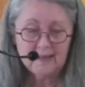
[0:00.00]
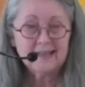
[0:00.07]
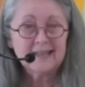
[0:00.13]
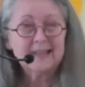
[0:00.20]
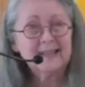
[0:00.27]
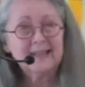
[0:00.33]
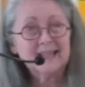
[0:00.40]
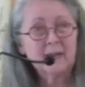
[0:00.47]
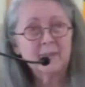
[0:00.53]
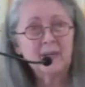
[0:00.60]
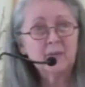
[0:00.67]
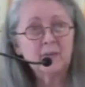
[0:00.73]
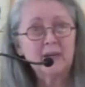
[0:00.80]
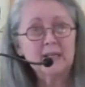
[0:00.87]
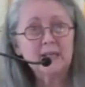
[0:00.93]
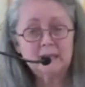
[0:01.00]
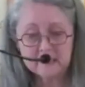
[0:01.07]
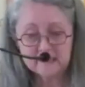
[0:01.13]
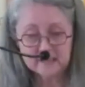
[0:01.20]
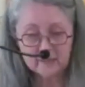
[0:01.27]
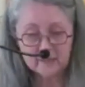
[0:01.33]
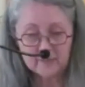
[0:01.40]
Systemic
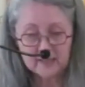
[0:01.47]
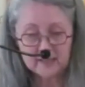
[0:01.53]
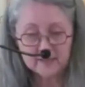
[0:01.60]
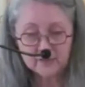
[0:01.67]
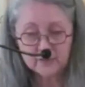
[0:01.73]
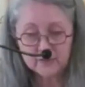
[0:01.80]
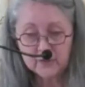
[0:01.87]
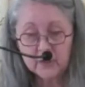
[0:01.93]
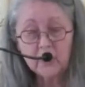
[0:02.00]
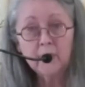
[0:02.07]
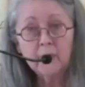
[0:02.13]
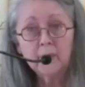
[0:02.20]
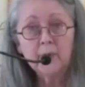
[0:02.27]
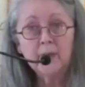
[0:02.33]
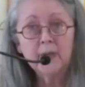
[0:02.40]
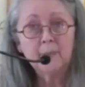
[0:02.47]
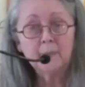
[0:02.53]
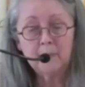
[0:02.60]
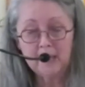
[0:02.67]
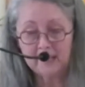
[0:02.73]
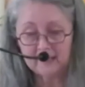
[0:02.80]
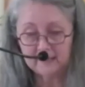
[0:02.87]
racism is so
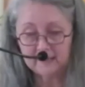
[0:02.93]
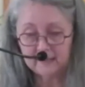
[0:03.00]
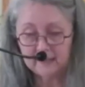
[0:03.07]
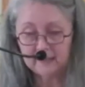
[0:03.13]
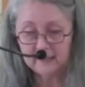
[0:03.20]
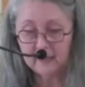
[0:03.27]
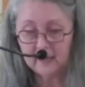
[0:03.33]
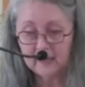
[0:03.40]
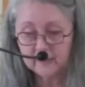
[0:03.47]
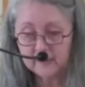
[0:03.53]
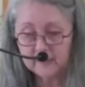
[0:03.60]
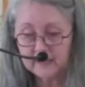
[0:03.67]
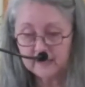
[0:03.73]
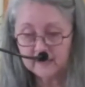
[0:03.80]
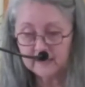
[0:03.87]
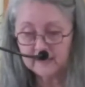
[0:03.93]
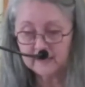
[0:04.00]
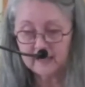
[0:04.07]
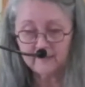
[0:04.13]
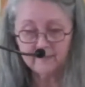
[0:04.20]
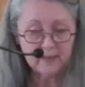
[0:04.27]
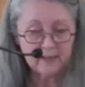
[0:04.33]
embedded in our daily
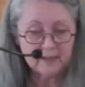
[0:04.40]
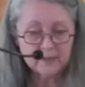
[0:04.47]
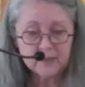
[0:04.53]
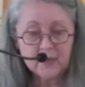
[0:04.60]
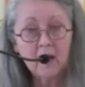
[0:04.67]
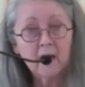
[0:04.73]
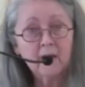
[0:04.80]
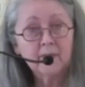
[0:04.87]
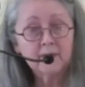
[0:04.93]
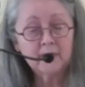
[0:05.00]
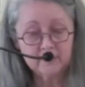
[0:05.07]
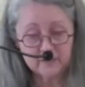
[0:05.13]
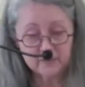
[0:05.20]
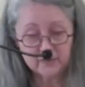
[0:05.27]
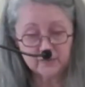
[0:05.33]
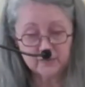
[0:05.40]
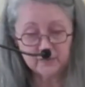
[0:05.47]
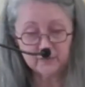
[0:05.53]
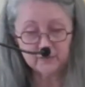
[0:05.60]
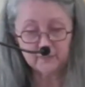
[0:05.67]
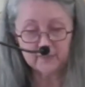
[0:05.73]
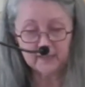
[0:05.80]
life that it's often
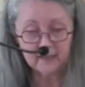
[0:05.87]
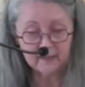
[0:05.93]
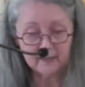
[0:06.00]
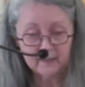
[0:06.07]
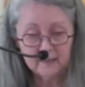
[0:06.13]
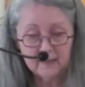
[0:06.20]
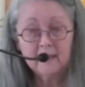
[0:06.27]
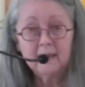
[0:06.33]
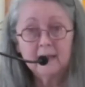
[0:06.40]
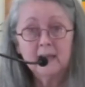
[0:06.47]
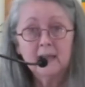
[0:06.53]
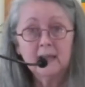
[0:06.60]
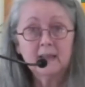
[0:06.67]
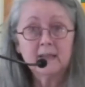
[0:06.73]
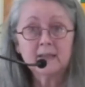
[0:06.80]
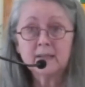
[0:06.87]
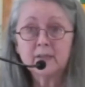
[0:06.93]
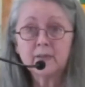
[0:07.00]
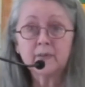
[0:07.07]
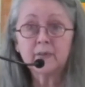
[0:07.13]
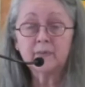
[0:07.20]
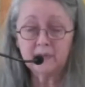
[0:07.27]
assumed that this
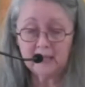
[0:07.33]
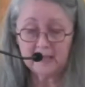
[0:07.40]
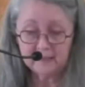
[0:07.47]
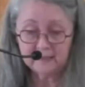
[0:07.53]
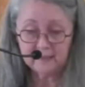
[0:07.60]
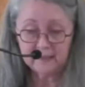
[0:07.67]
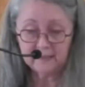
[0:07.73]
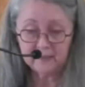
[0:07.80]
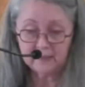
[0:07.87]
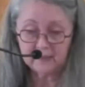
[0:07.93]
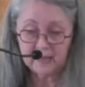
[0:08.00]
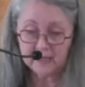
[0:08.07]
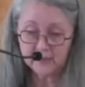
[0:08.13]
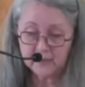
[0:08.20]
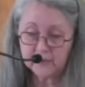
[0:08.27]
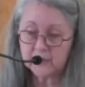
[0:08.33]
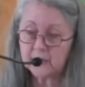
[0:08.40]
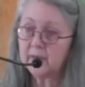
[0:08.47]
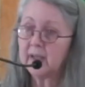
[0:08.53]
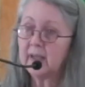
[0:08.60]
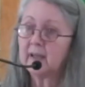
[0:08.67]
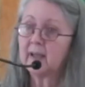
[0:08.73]
is reflecting the
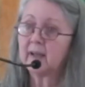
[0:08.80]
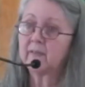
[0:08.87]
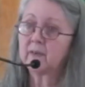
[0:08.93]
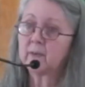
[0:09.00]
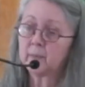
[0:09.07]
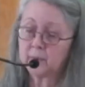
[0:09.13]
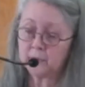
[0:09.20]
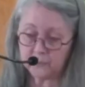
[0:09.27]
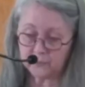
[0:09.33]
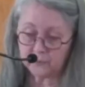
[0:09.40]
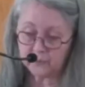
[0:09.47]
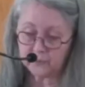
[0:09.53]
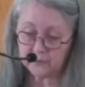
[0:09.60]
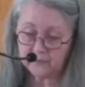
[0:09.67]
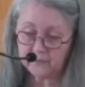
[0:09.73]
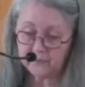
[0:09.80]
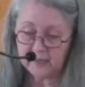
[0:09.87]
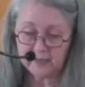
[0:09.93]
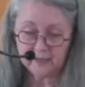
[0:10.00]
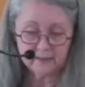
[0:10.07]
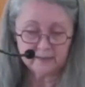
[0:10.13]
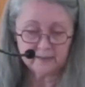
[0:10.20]
natural, inevitable order of
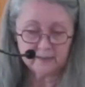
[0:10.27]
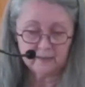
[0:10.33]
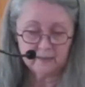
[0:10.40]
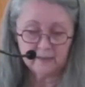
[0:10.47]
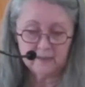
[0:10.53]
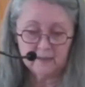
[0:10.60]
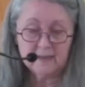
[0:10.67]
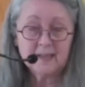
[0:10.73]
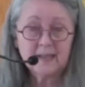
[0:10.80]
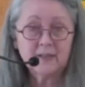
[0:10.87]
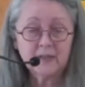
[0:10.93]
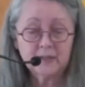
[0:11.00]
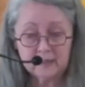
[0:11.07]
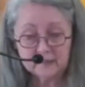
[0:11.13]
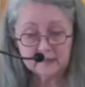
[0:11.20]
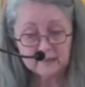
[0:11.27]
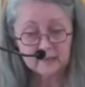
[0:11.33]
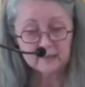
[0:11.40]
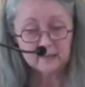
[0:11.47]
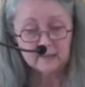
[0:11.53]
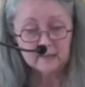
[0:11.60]
things, such as